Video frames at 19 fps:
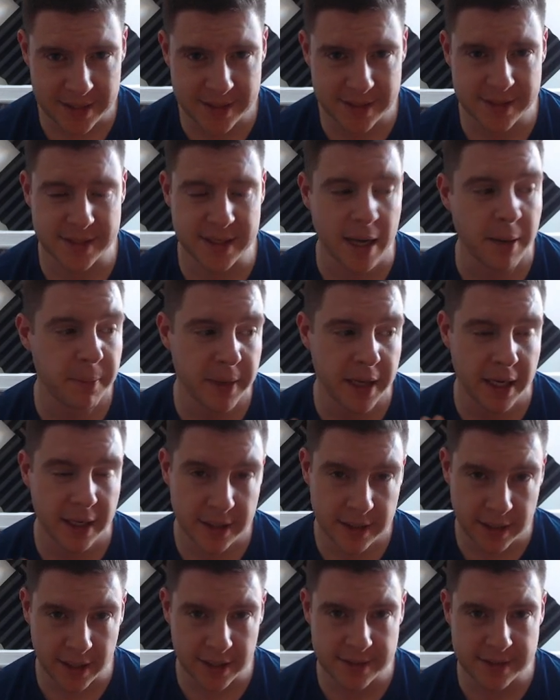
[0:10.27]
and snappy,
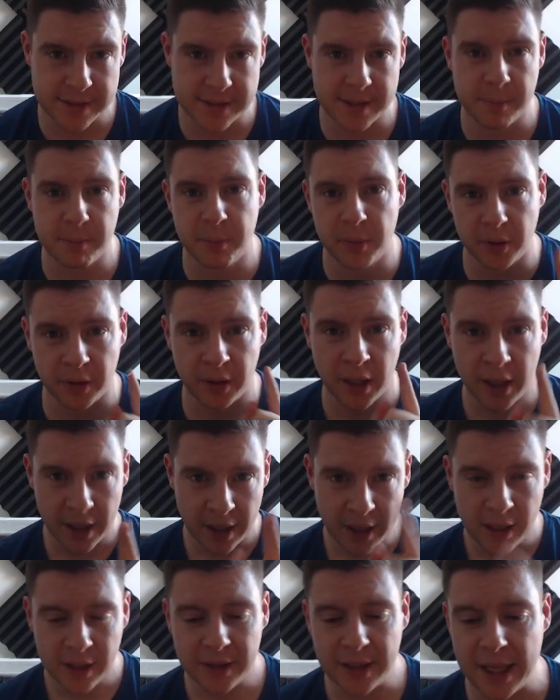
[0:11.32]
nice and simple.
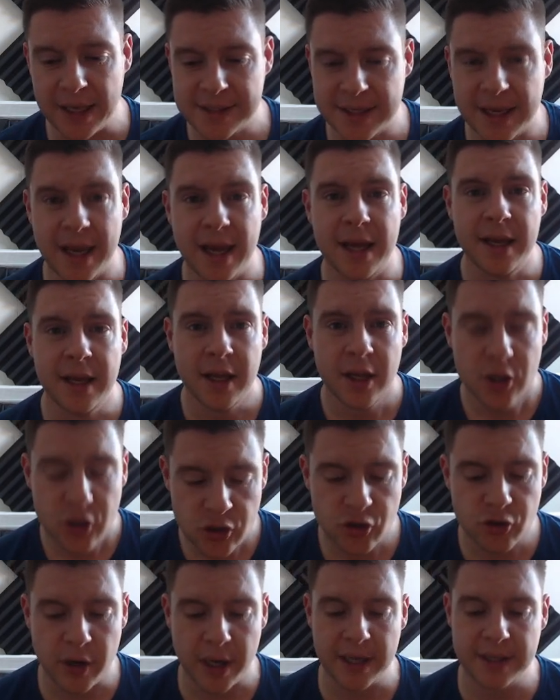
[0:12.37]
Let's get
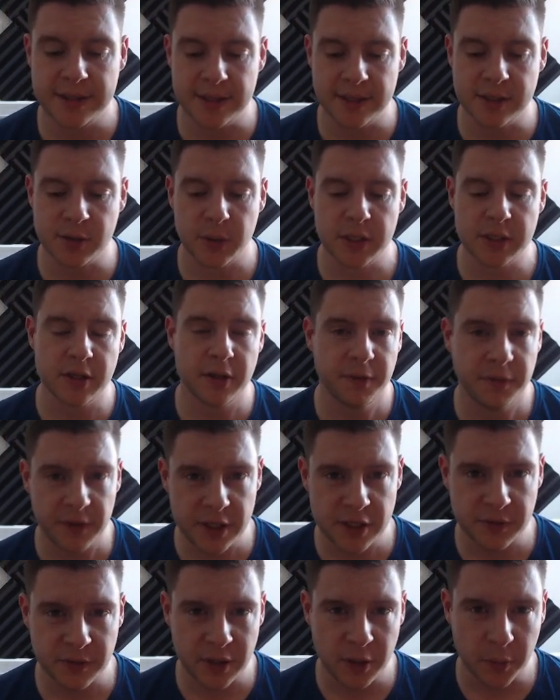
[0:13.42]
straight into it. So the
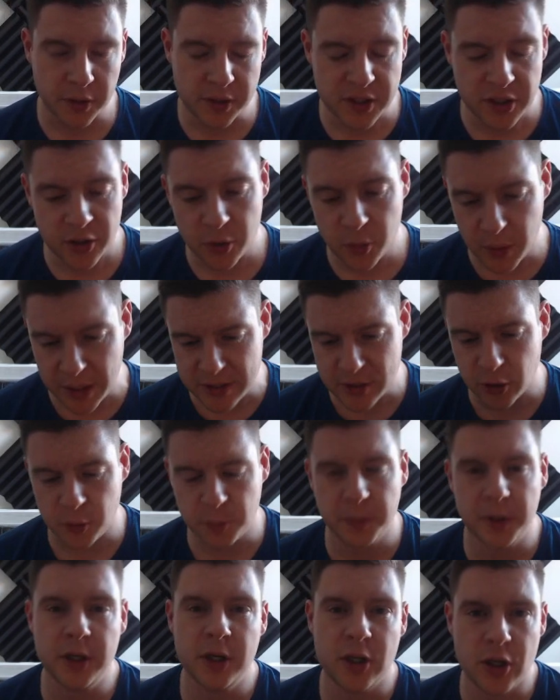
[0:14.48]
first thing you want to do is
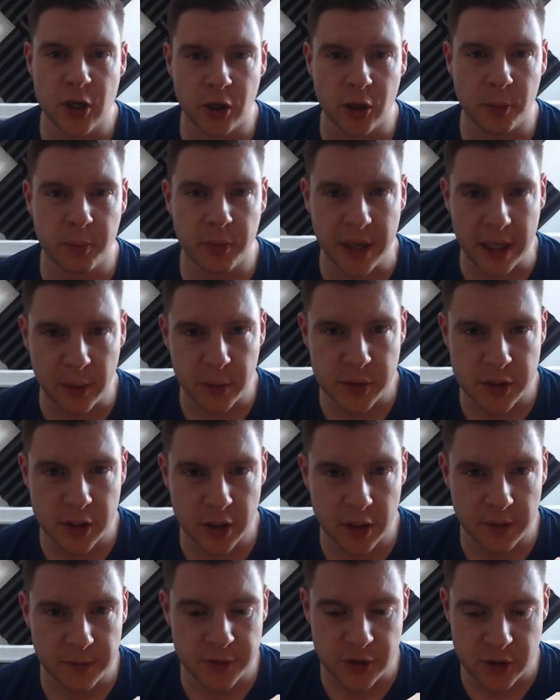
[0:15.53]
open your browser
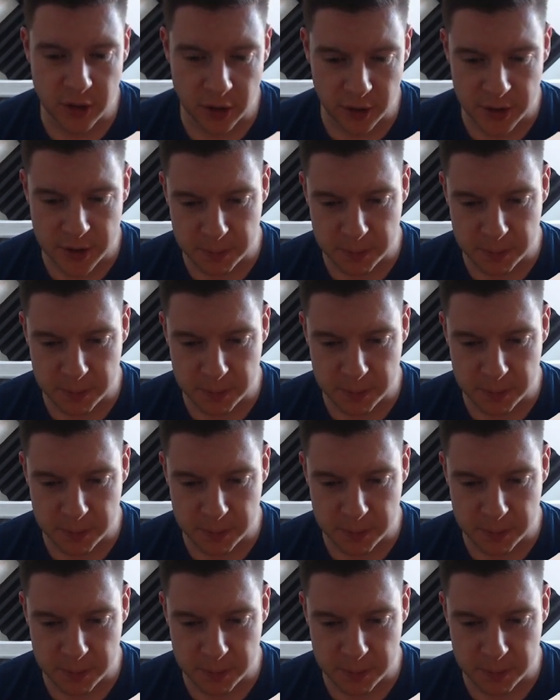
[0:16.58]
of choice.